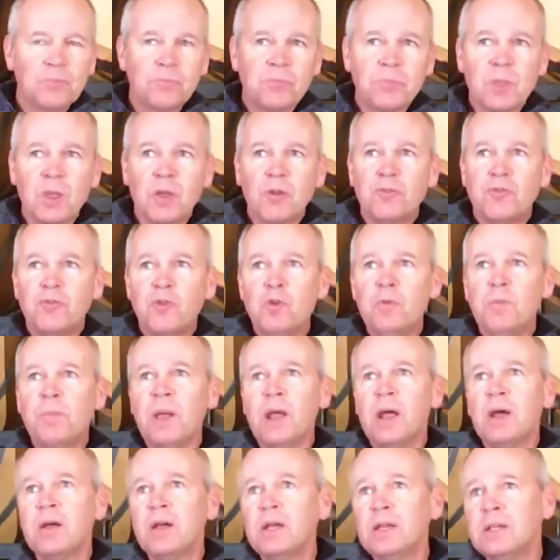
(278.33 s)
Food
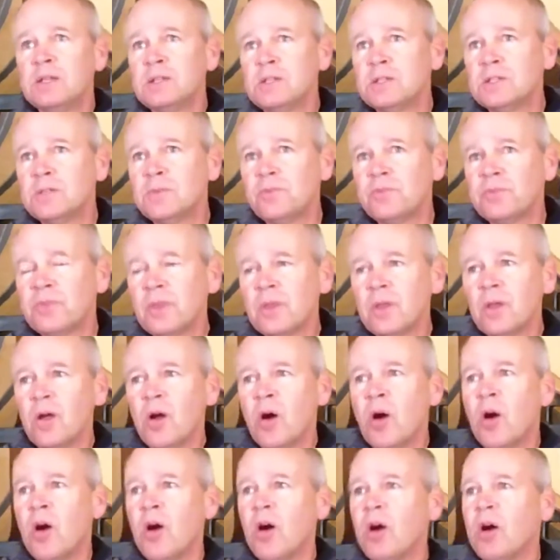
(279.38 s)
pairings
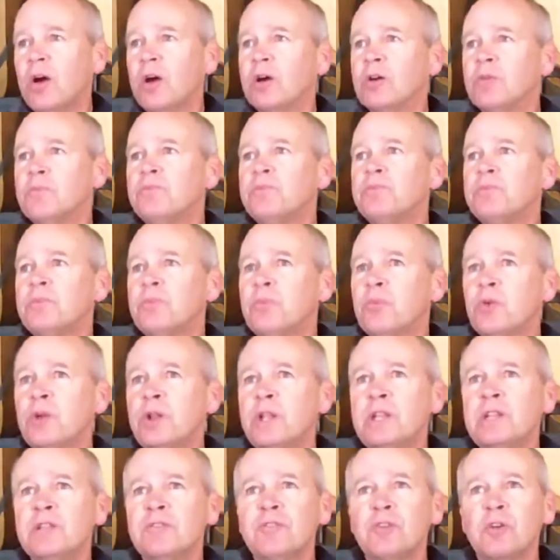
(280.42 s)
are pretty
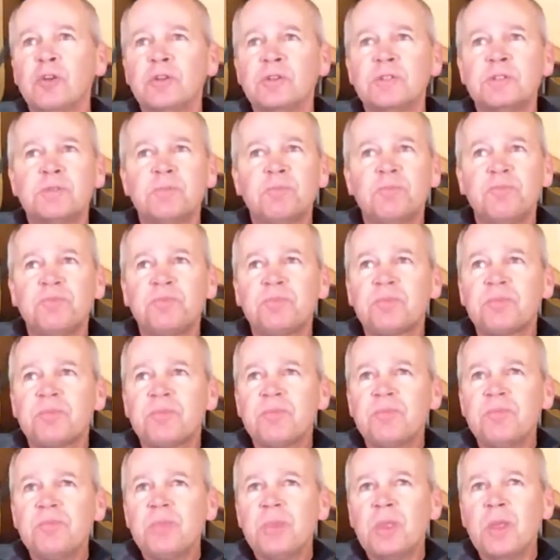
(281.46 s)
diverse.
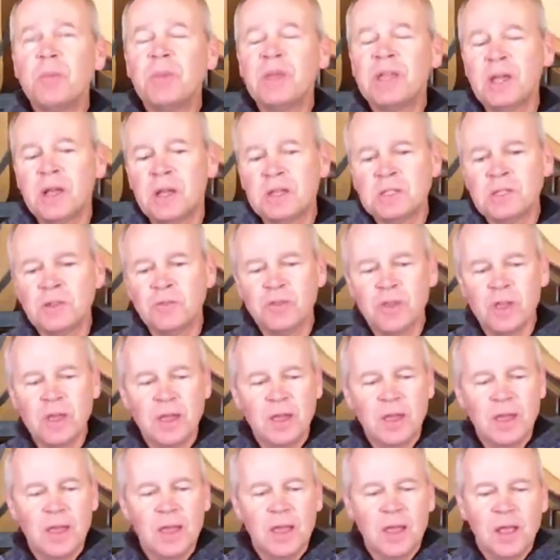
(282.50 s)
Because of
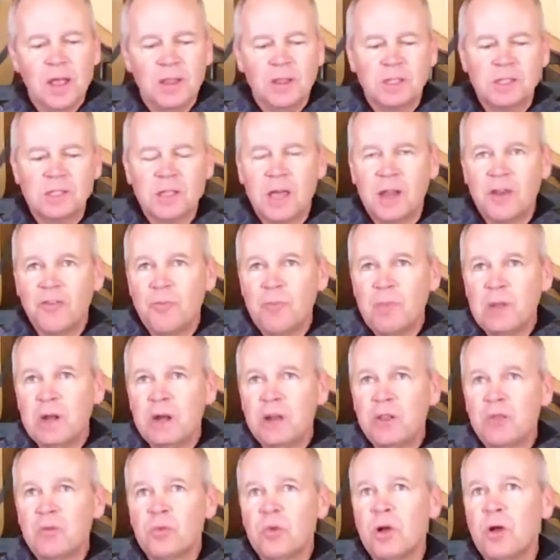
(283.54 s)
this kind of middle of the
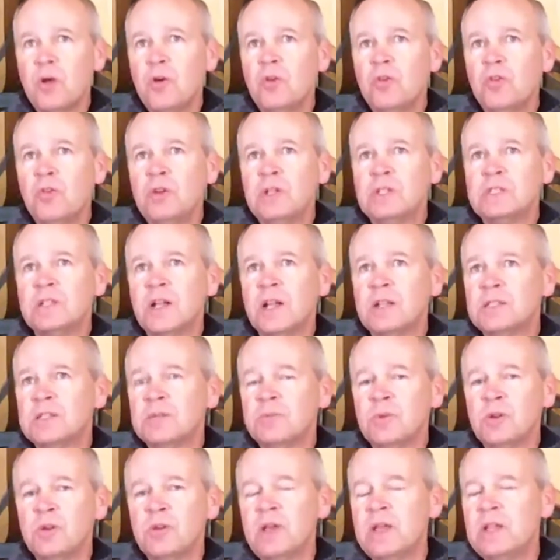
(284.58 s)
road, it's got some
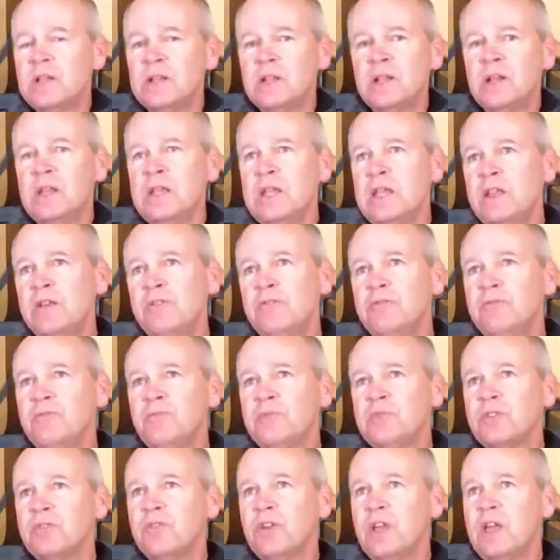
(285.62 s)
great clean
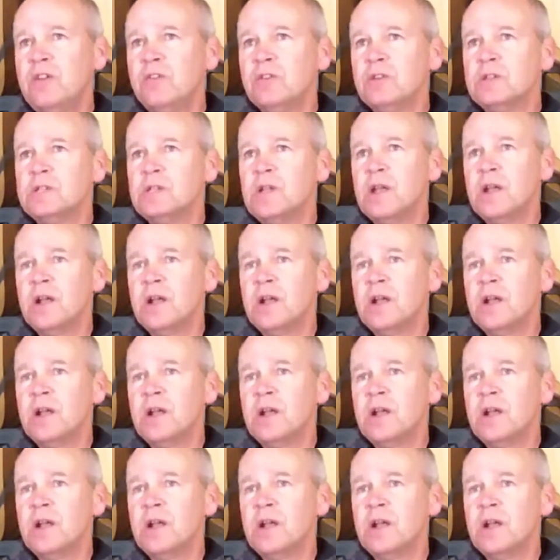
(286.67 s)
flavors there.